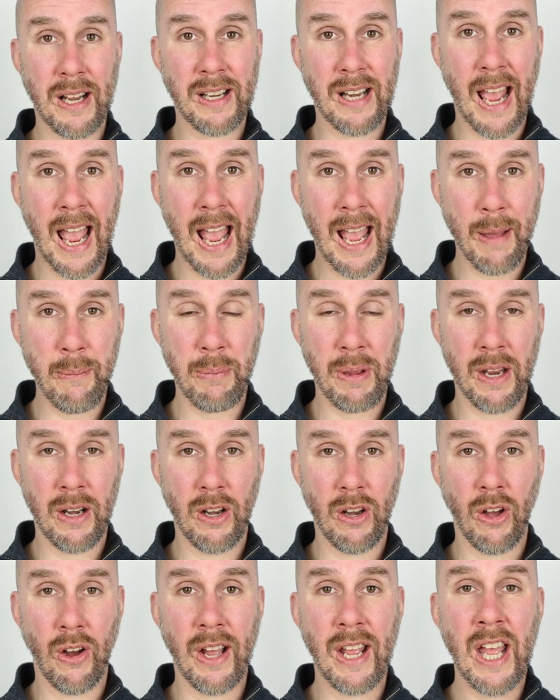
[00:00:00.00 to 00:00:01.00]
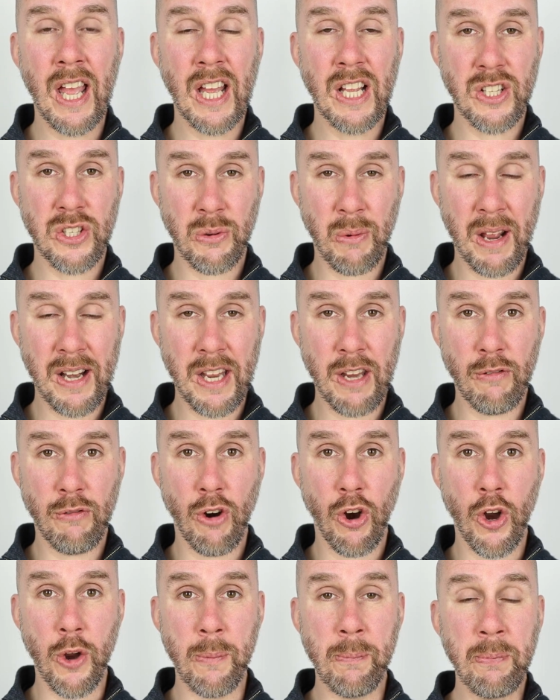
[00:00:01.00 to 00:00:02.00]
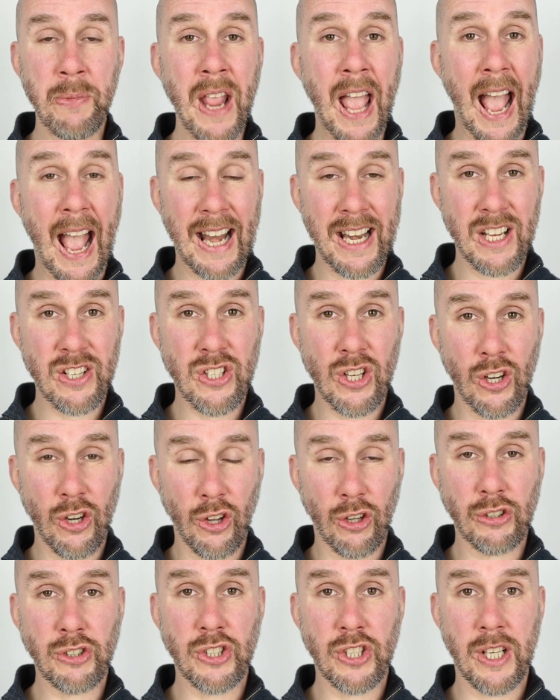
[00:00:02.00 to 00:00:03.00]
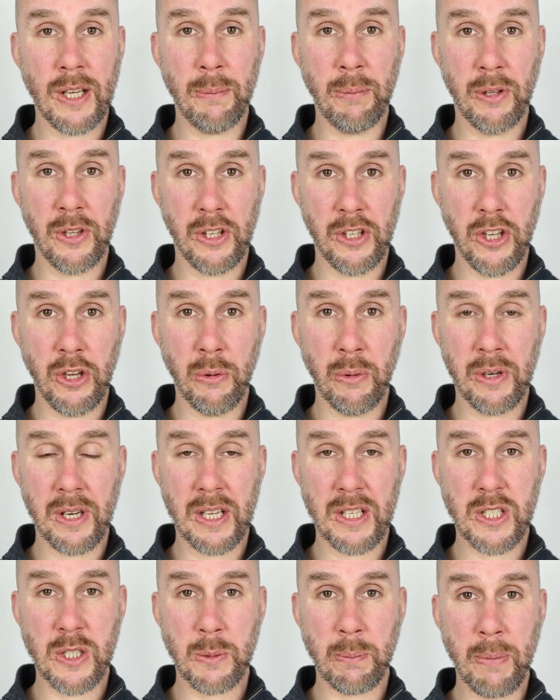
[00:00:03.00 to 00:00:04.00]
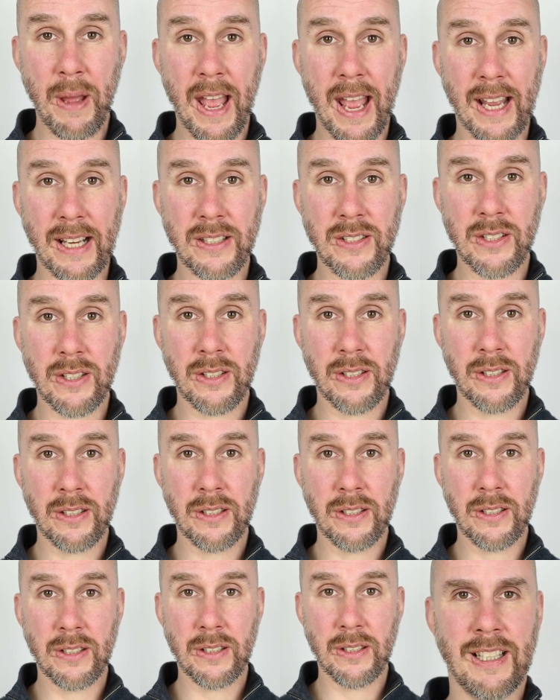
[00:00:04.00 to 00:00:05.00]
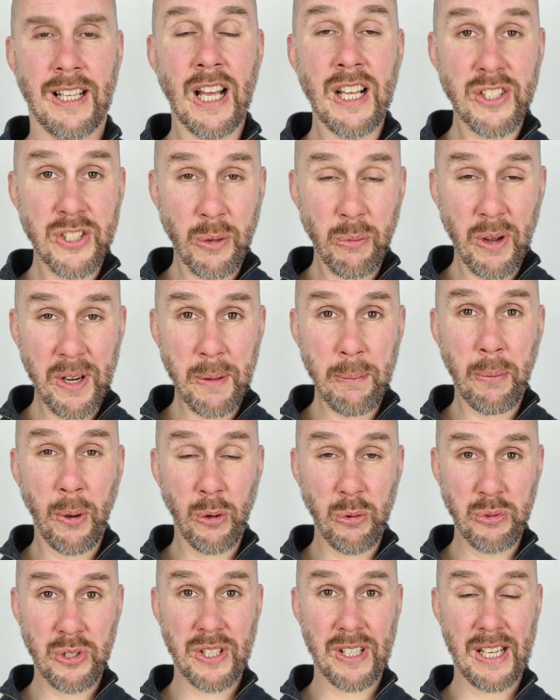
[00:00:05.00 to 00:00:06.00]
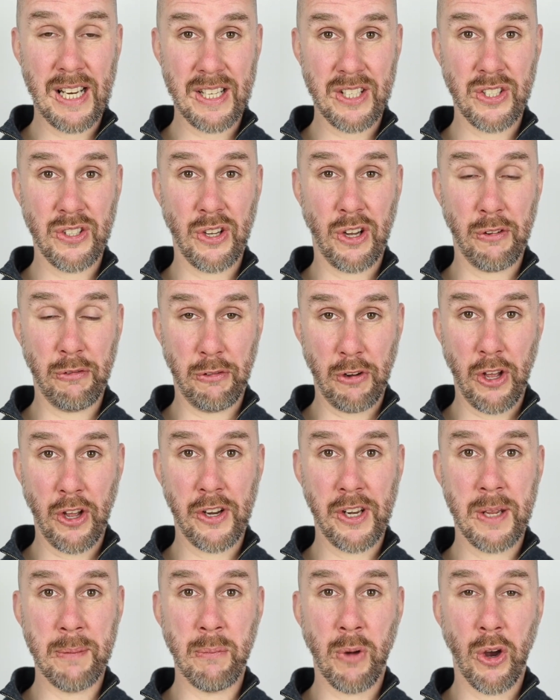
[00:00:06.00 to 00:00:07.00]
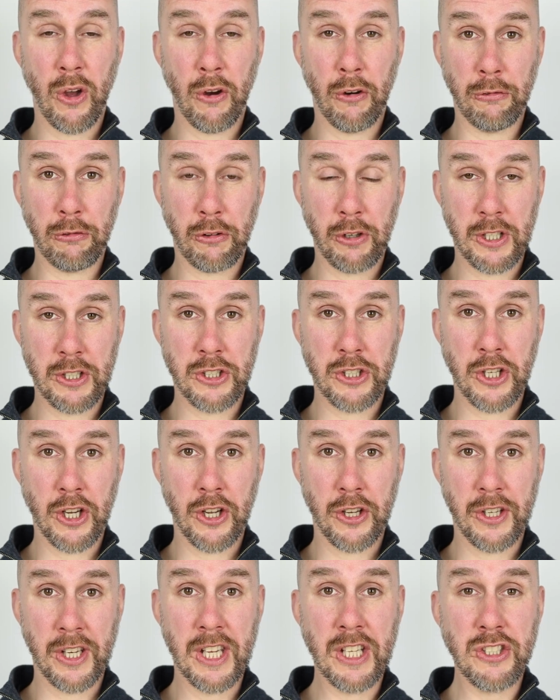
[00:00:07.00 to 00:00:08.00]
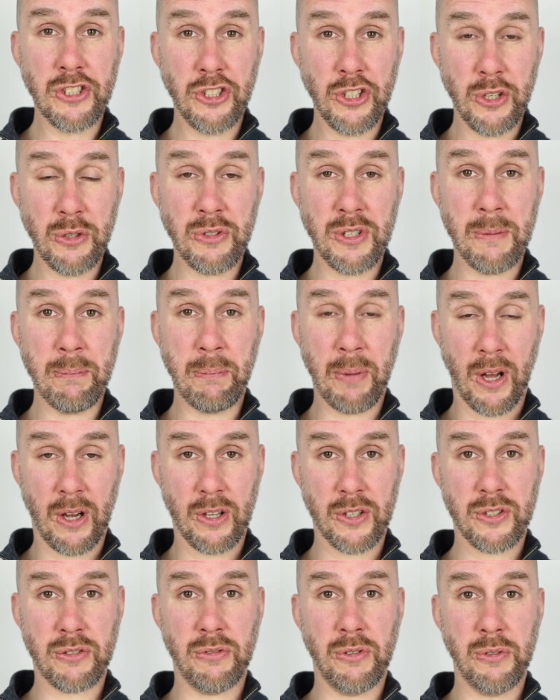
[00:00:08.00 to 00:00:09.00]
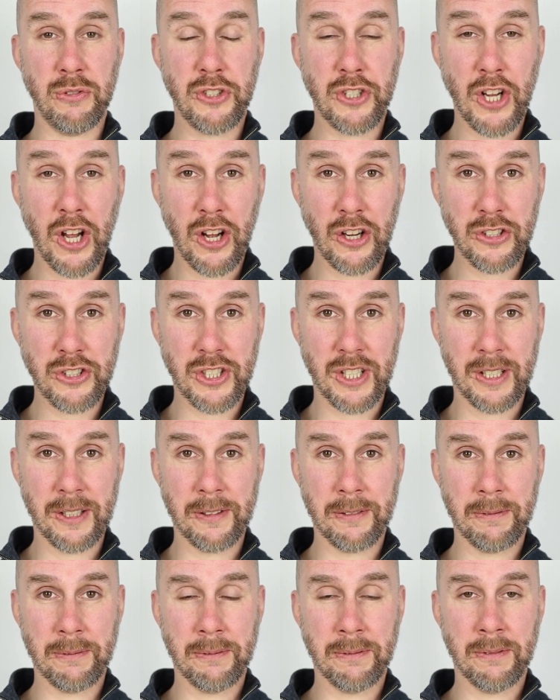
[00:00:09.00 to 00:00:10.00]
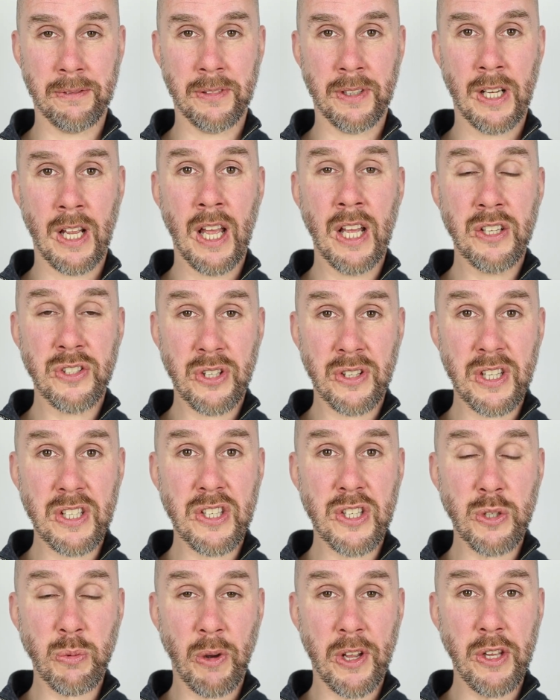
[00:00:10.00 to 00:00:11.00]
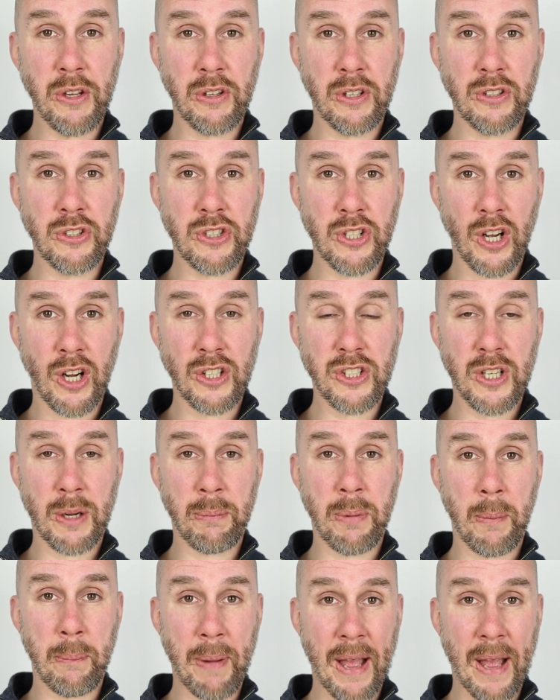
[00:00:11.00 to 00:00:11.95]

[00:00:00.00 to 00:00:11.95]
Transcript: add ambient light to any room, and it's a lot cheaper than you would expect. So one important lesson I've learnt in my off-grid journey is using pass-through charging. So this is where you can charge up a